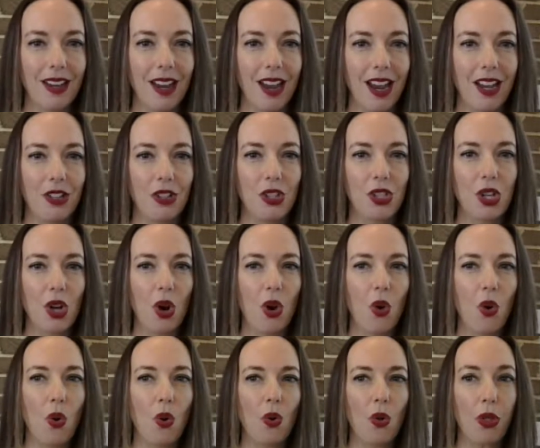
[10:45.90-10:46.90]
And
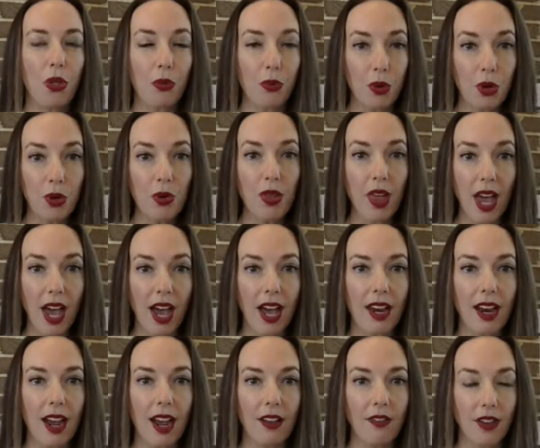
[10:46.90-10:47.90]
so through
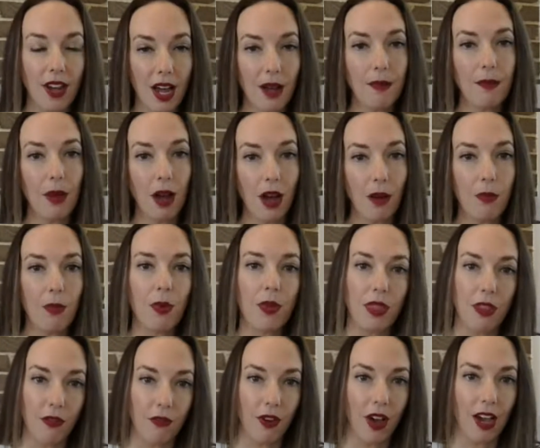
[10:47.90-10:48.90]
that, I've come up with
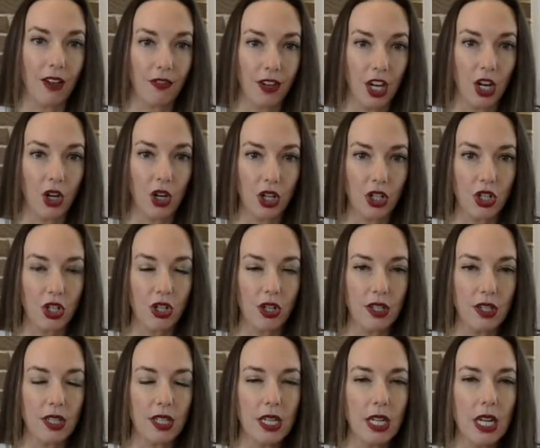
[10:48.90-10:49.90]
the 5
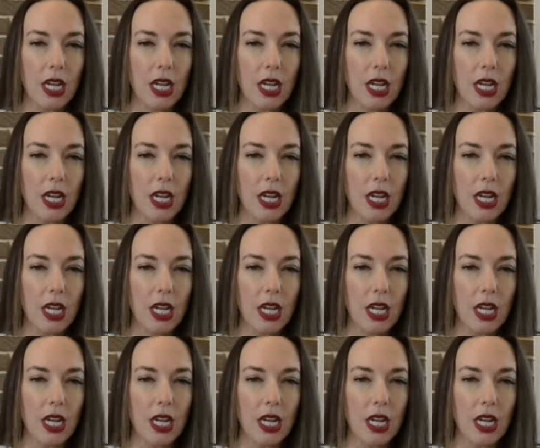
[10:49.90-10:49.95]
characters,